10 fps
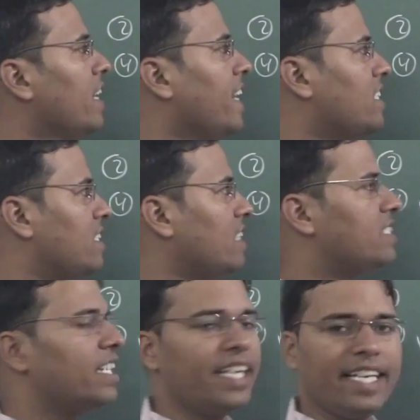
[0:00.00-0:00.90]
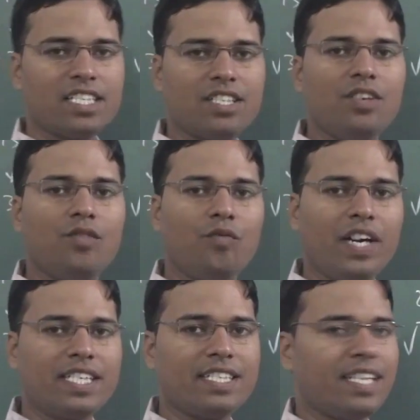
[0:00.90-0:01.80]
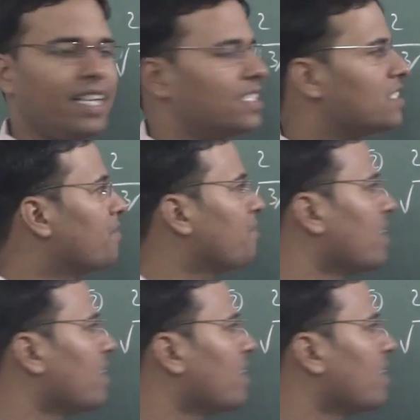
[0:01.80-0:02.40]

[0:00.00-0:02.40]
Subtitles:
is touching its vertices.